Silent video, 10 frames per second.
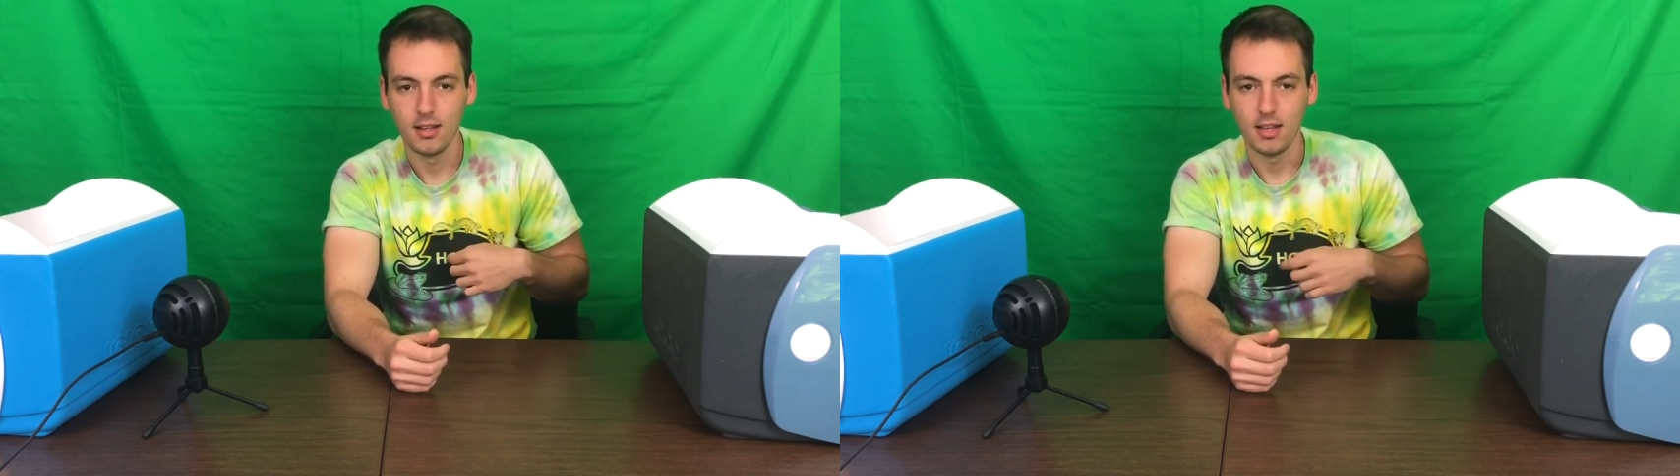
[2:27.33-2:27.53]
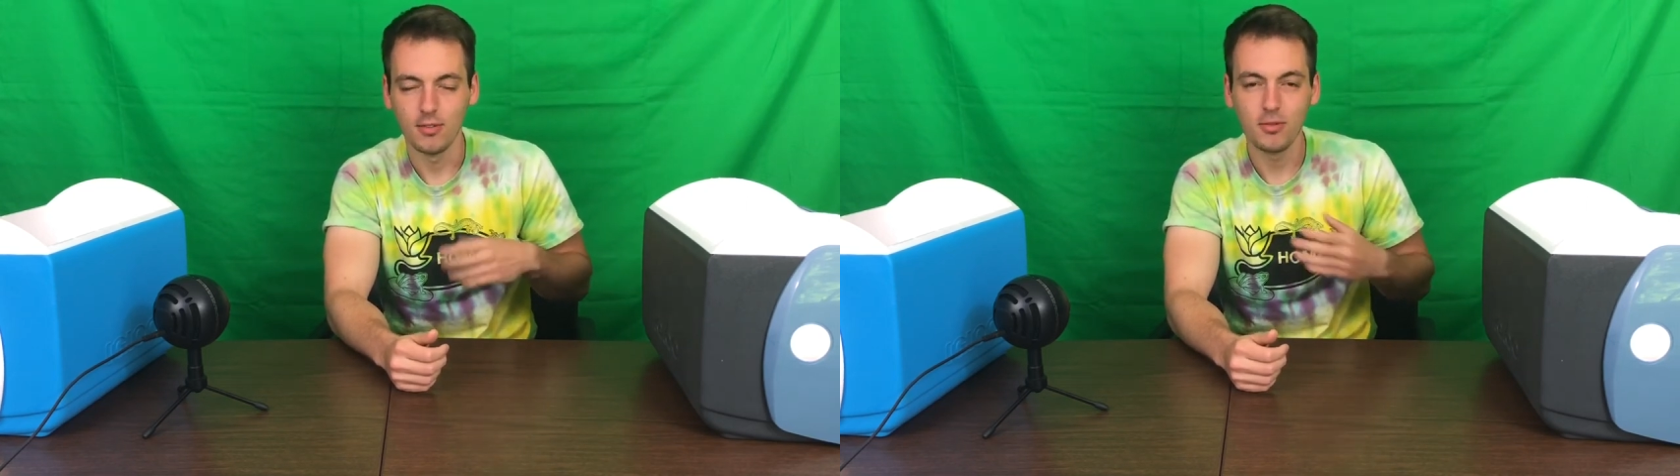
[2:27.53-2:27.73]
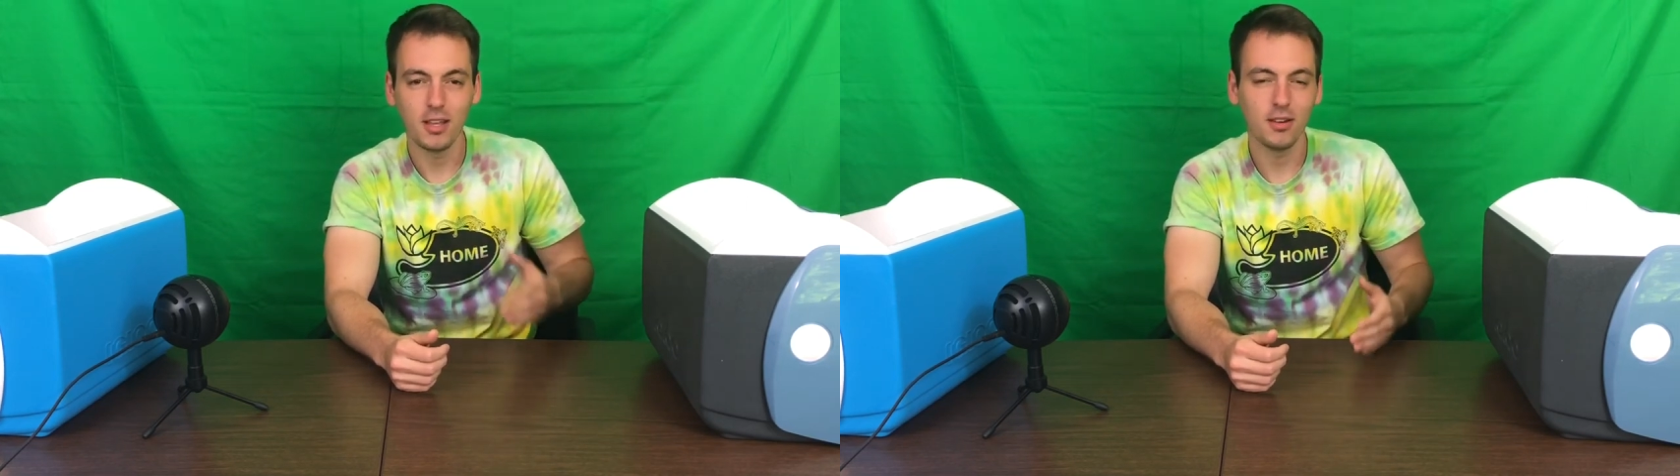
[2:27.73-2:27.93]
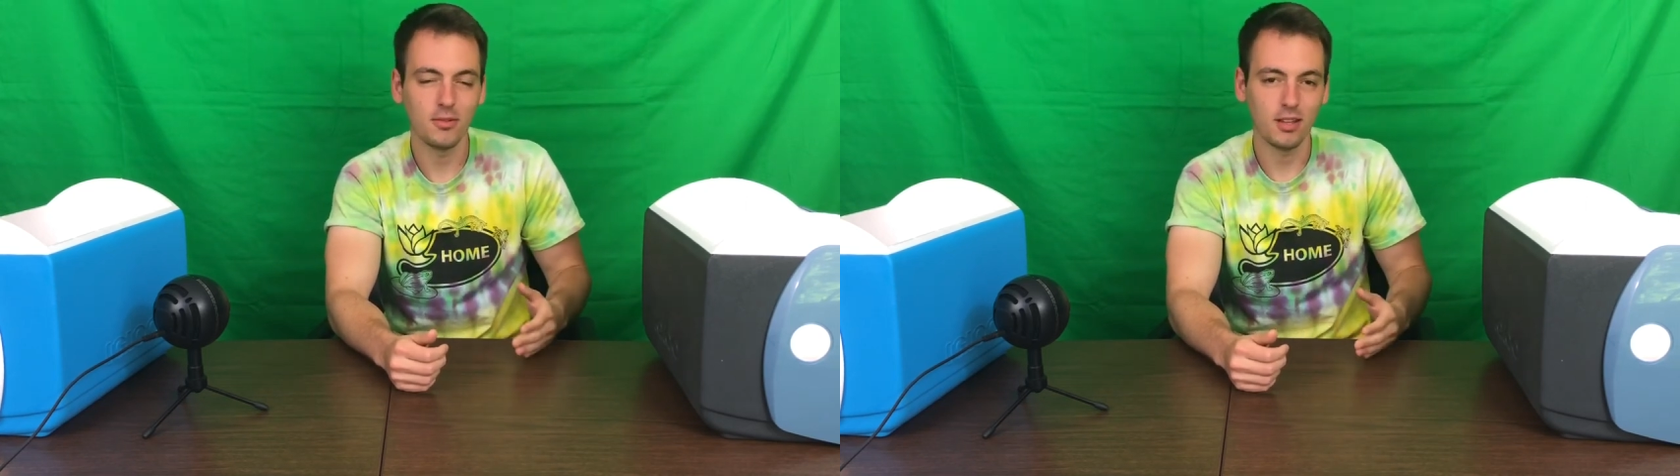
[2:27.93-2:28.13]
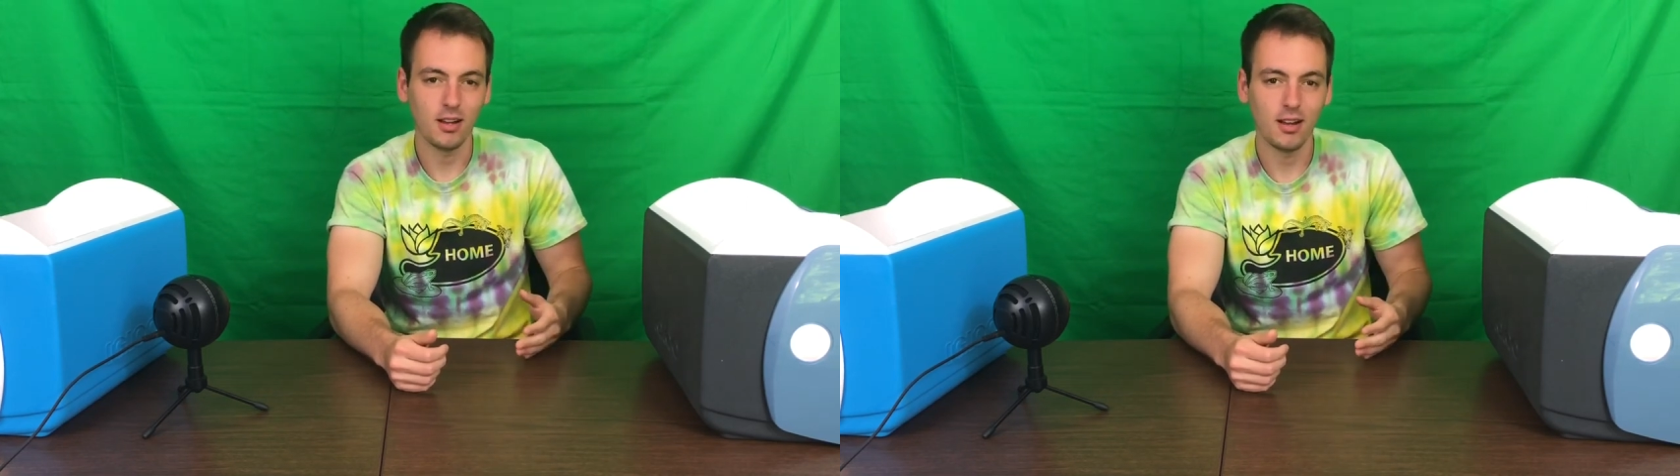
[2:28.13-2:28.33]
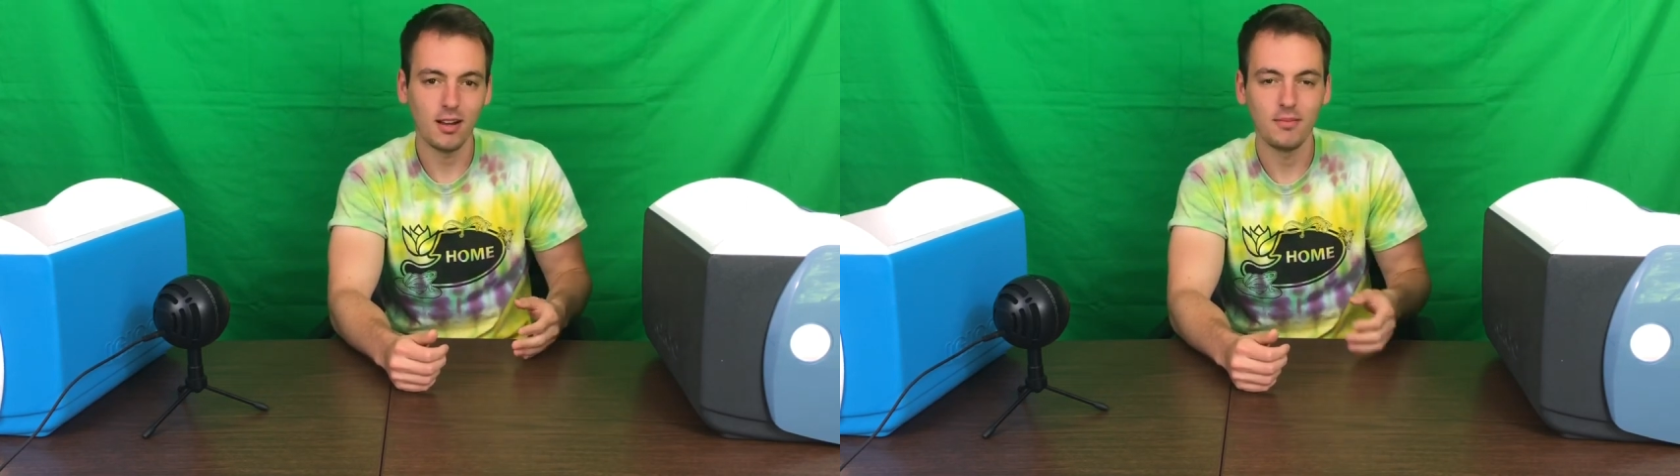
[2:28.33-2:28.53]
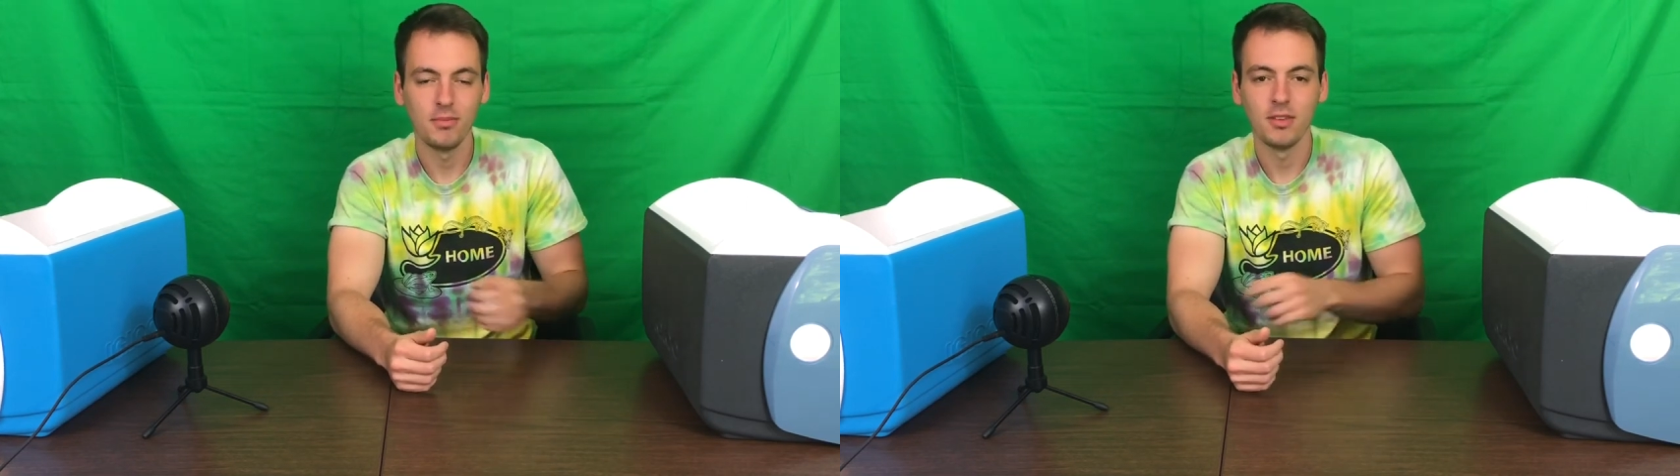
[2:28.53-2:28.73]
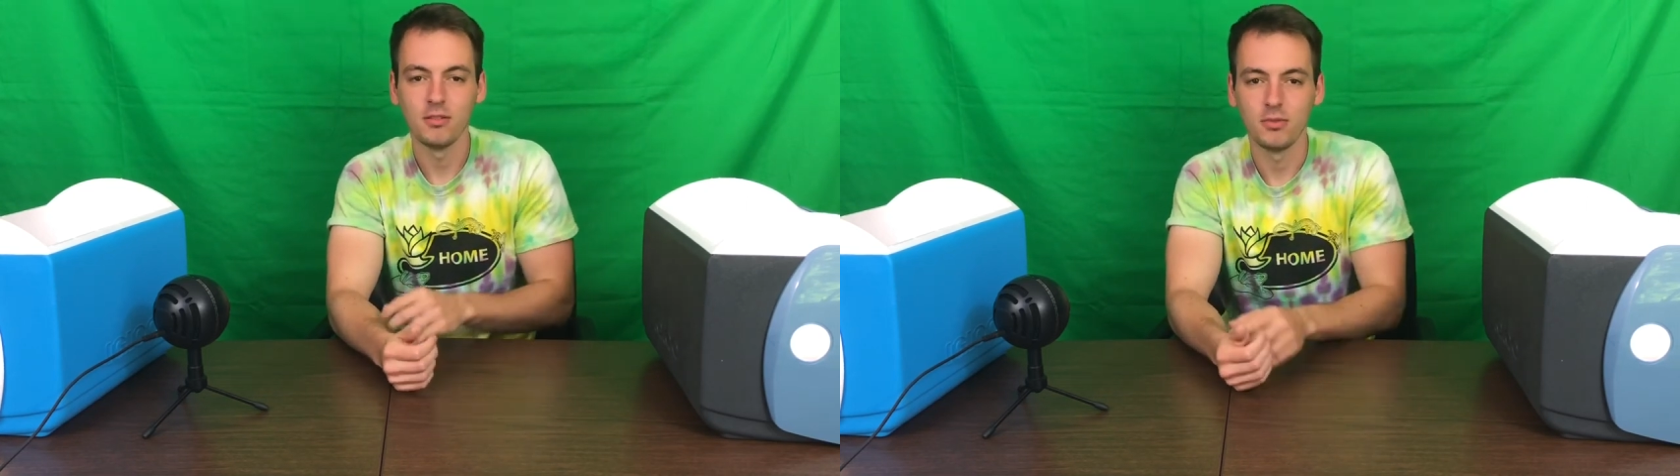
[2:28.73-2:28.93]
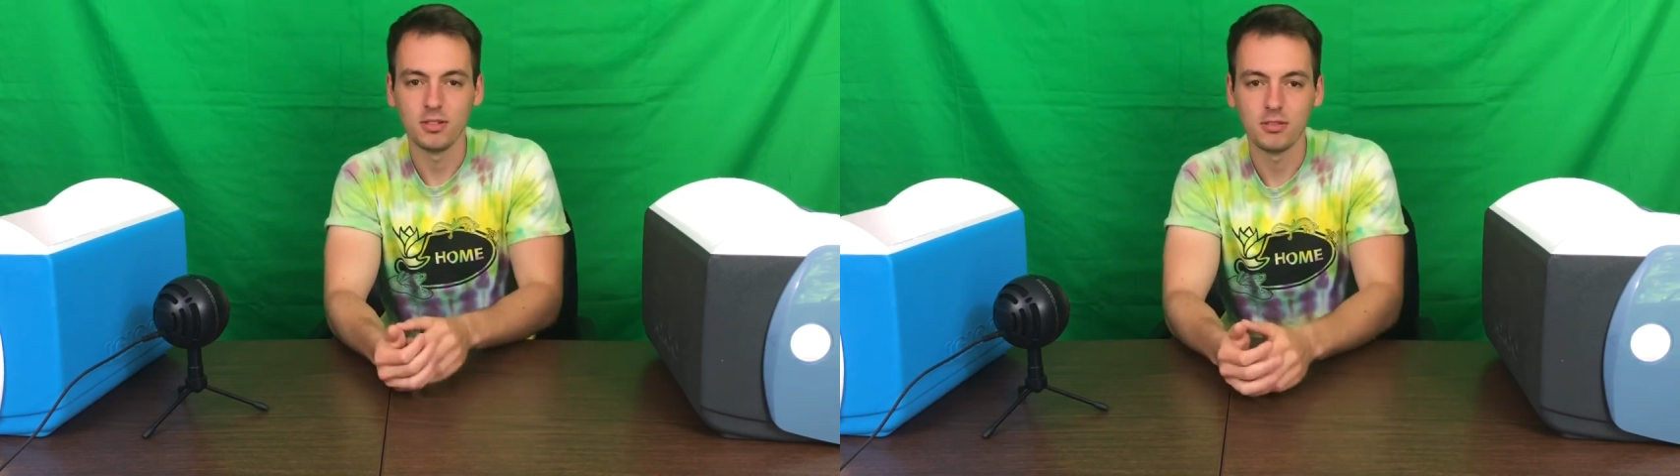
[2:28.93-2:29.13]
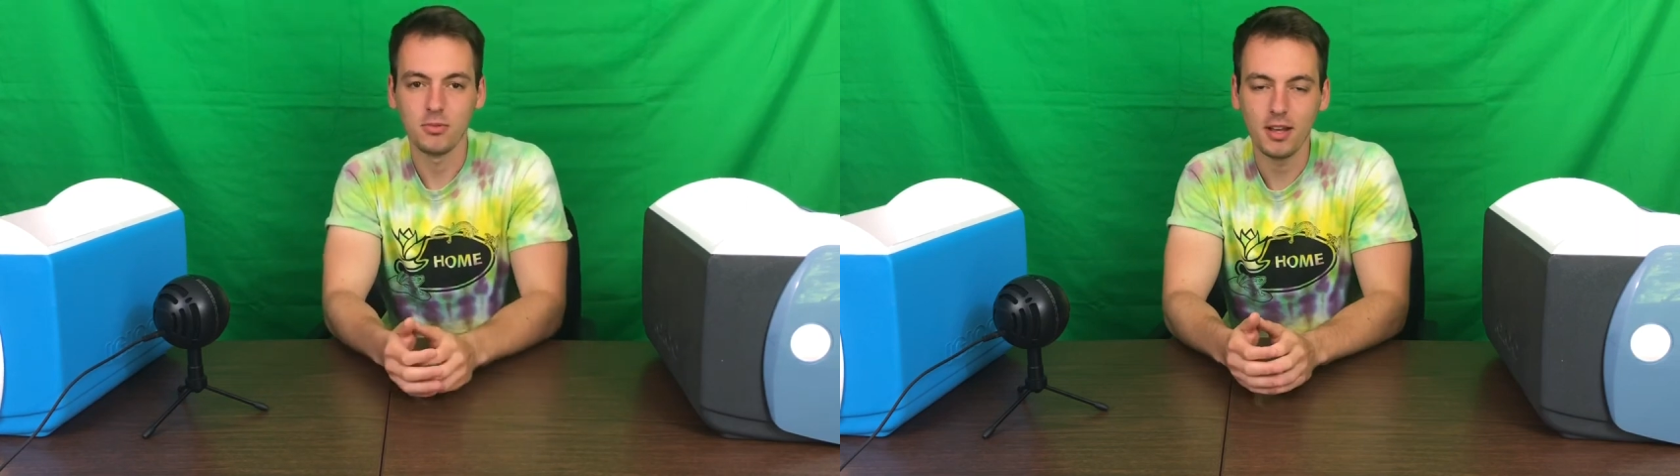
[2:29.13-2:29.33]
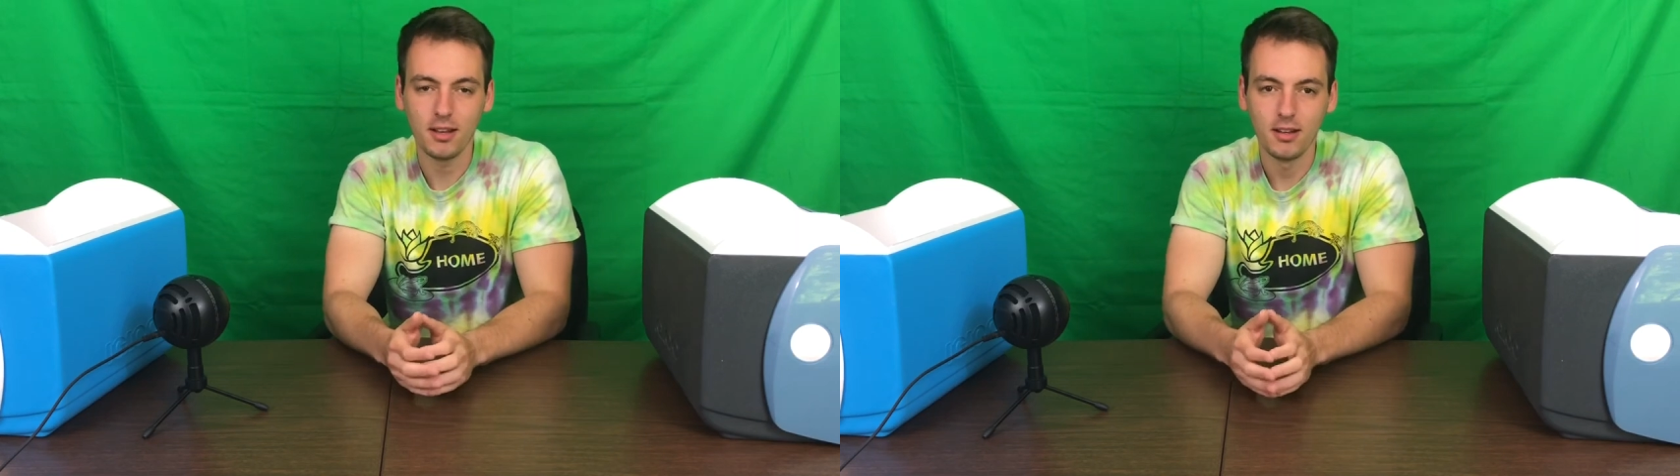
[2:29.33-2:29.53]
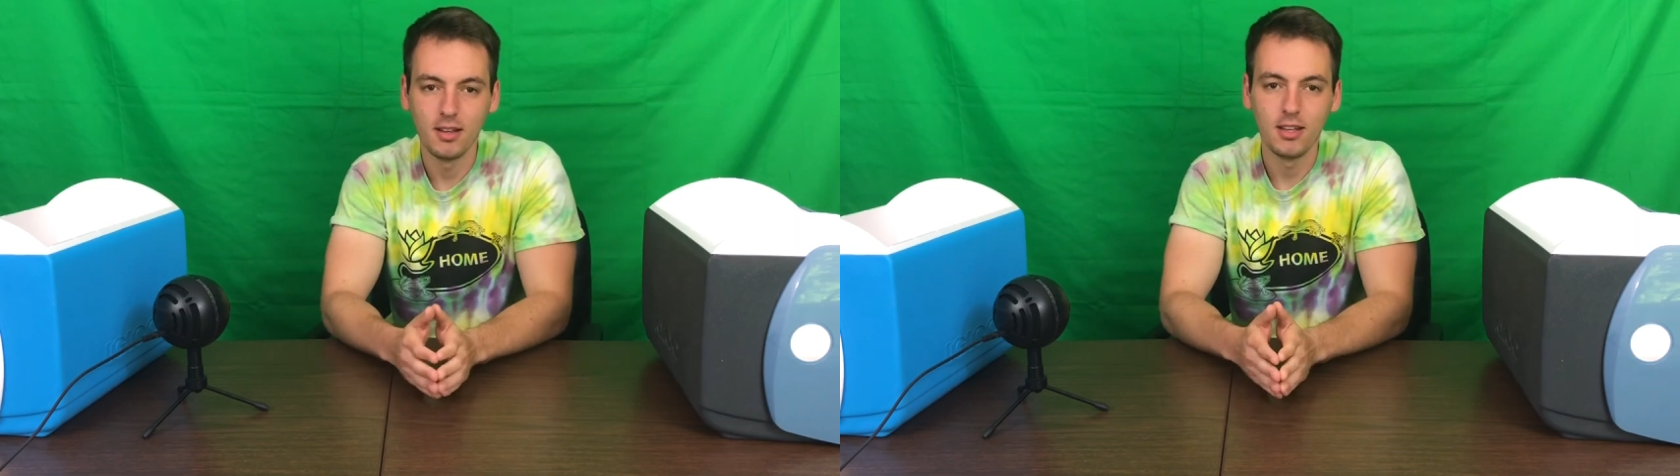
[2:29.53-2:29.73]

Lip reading: If we get really hot, we sweat.